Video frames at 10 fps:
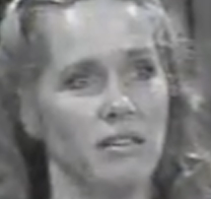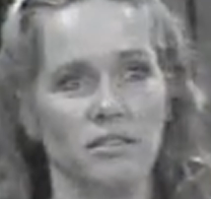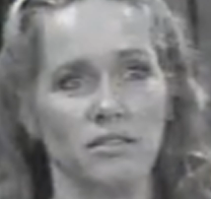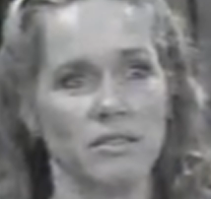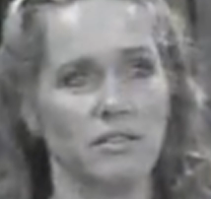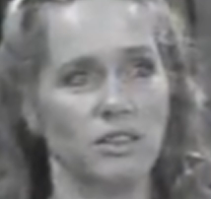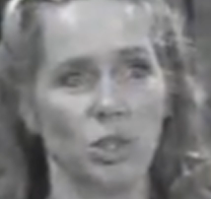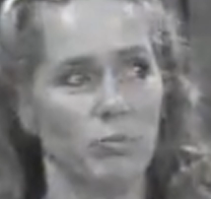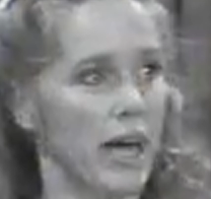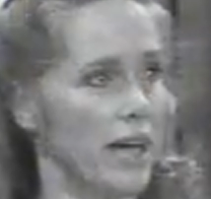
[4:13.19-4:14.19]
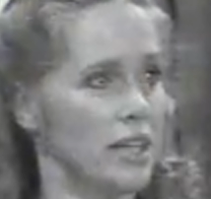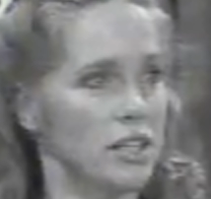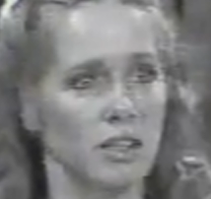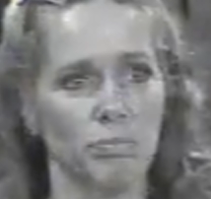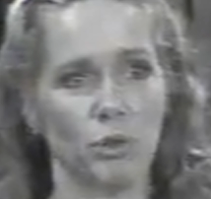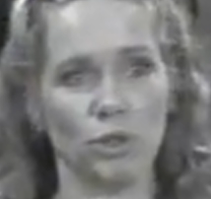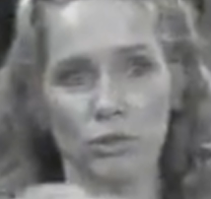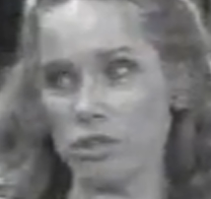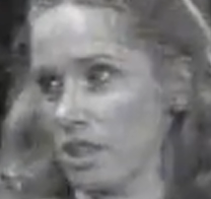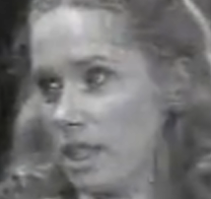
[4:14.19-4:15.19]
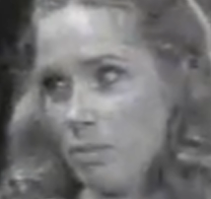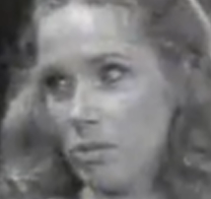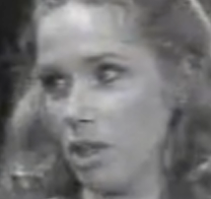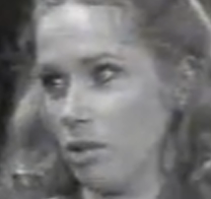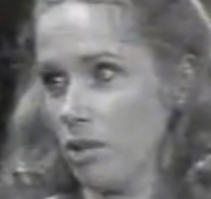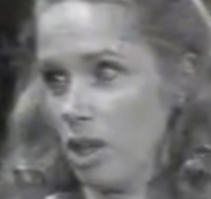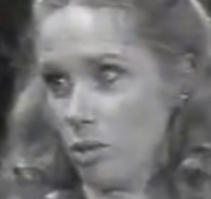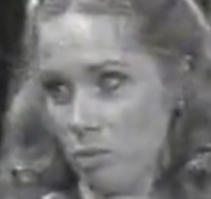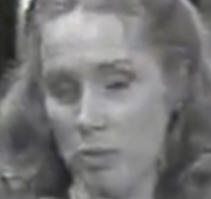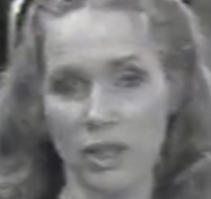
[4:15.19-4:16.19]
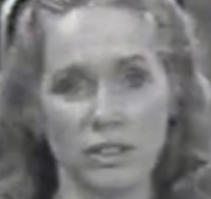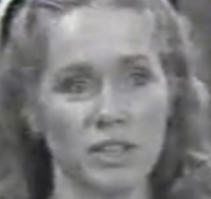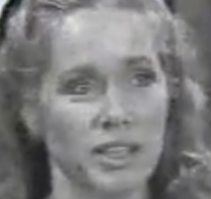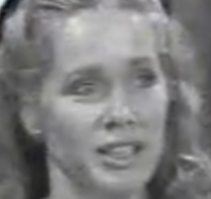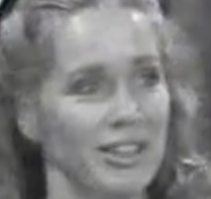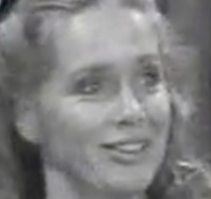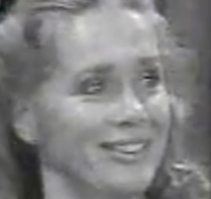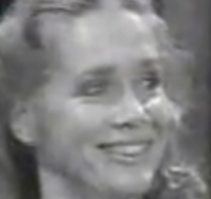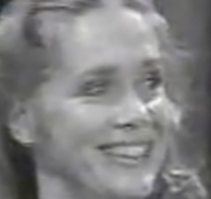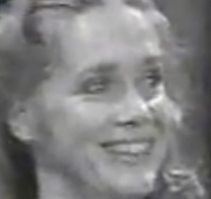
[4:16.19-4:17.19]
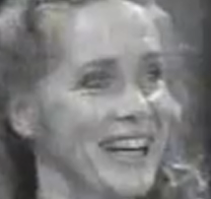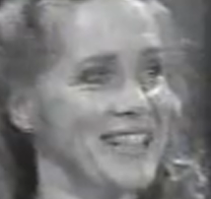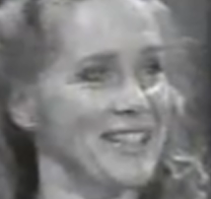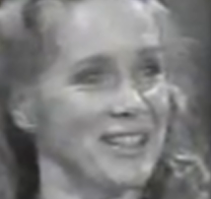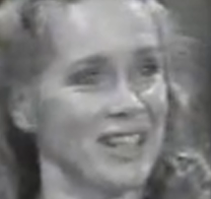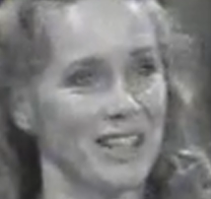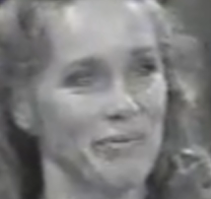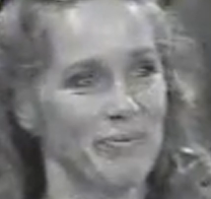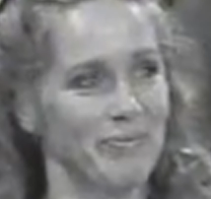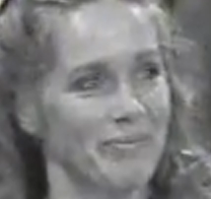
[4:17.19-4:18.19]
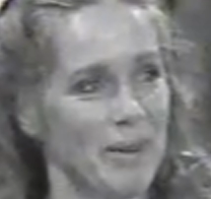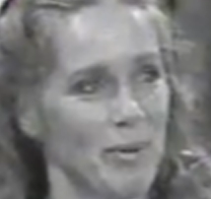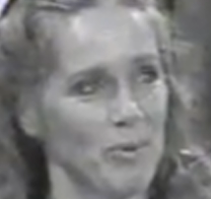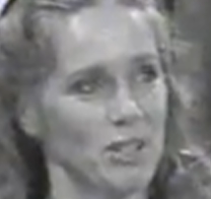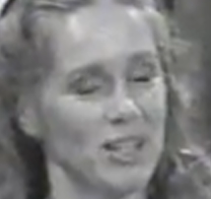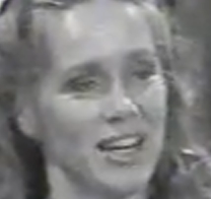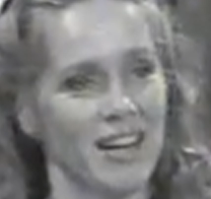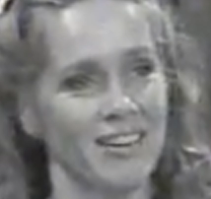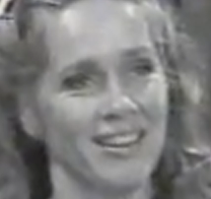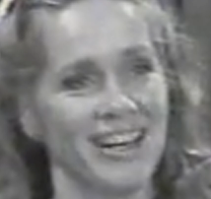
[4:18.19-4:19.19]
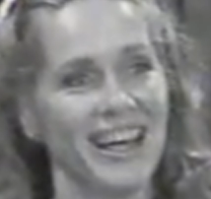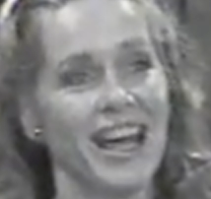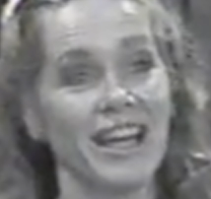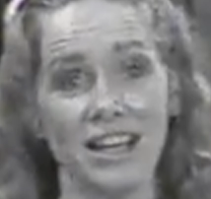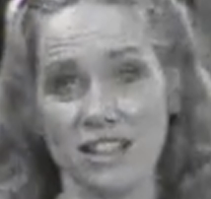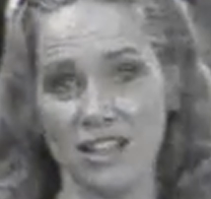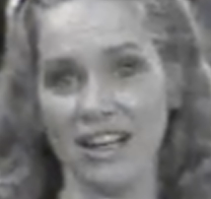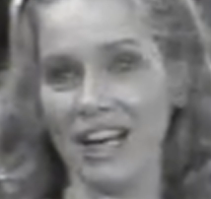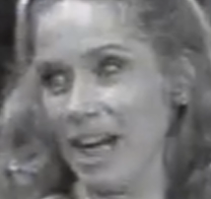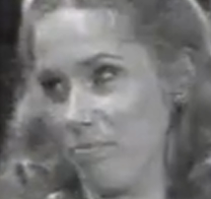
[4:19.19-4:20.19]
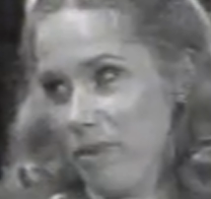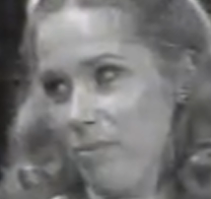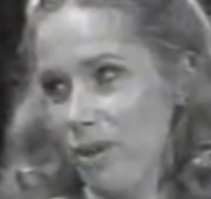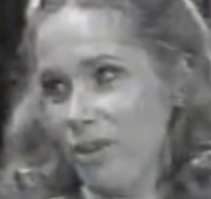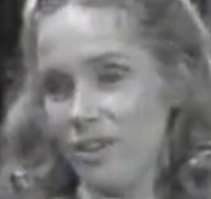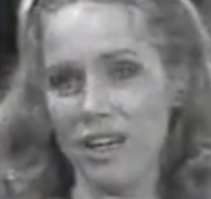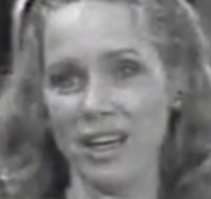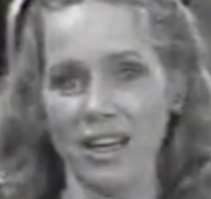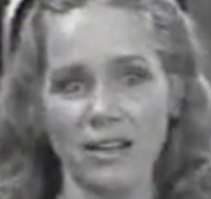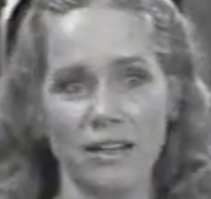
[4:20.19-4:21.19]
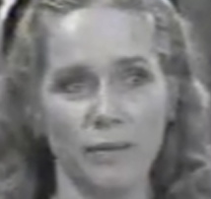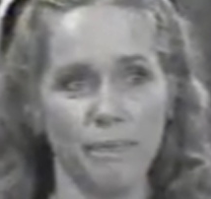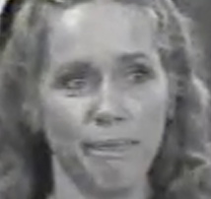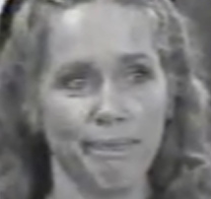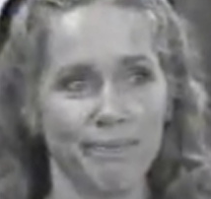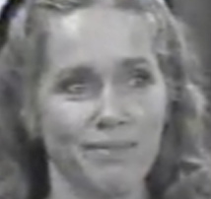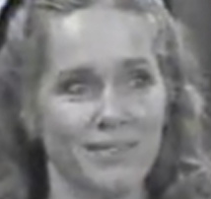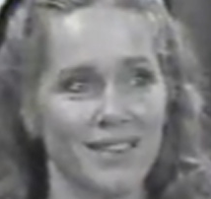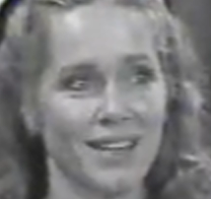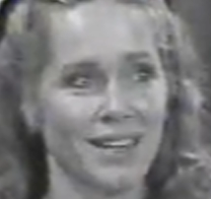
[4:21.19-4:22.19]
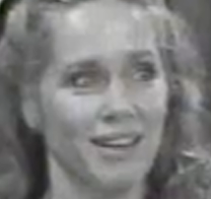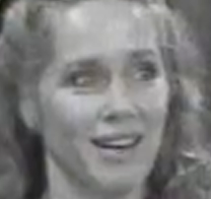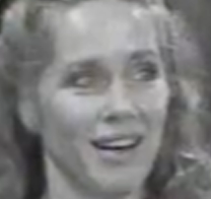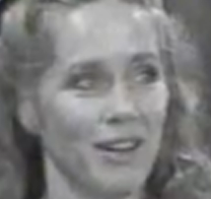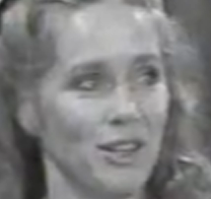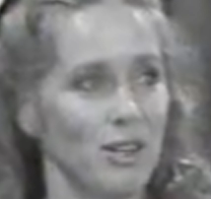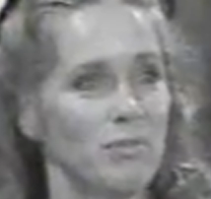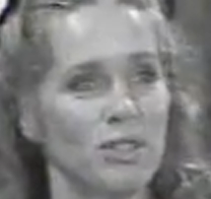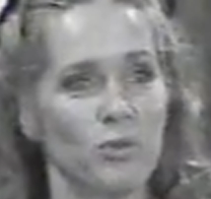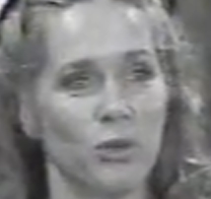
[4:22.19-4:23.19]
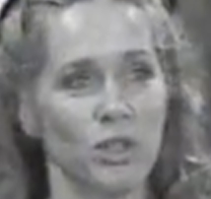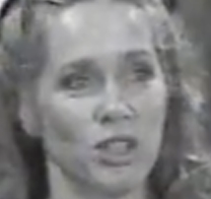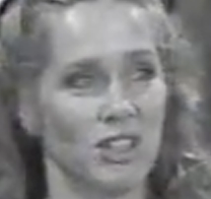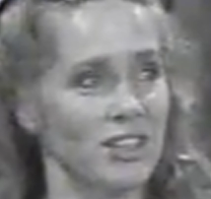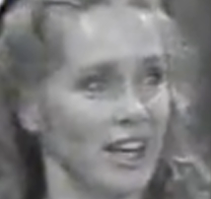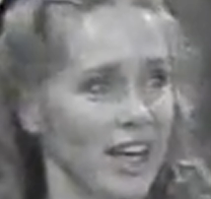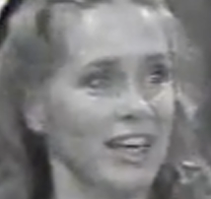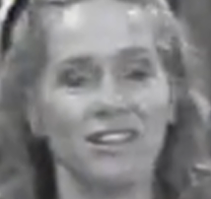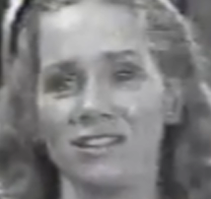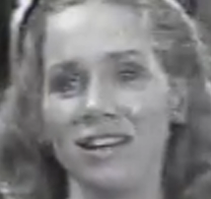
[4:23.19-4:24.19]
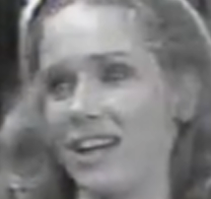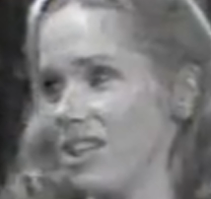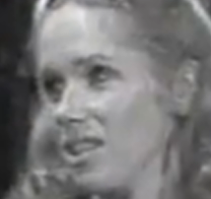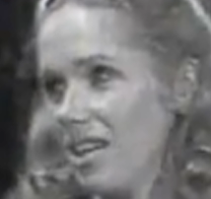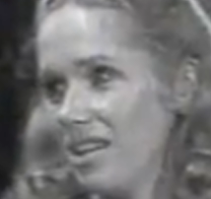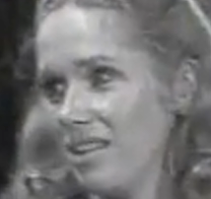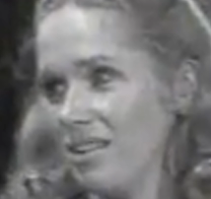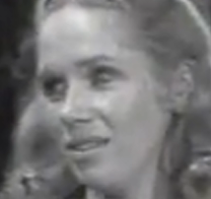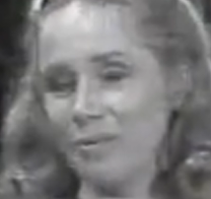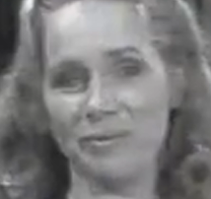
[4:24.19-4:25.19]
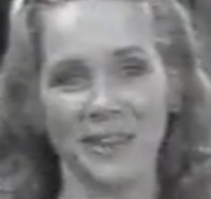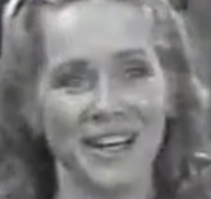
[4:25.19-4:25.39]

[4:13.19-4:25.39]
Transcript: And so my agent and producer tiptoed out because they knew disaster time maybe was there, and I sang Happy Birthday, and I think Mr. Rodgers aged a little.